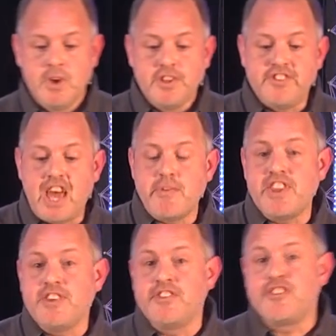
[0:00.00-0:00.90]
The Sabbath
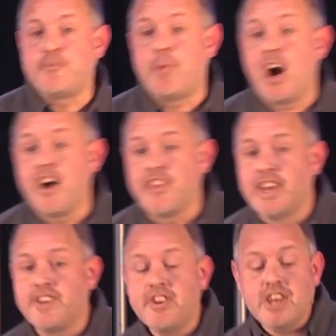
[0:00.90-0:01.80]
isn't a spa
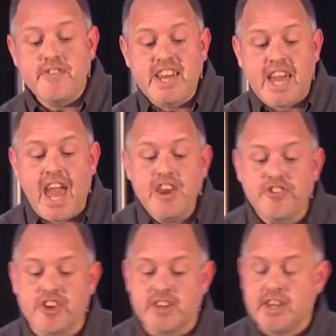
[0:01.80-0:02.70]
then. It's not a
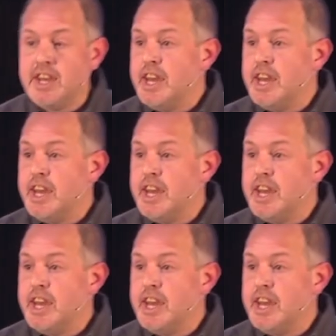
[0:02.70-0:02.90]
vacation.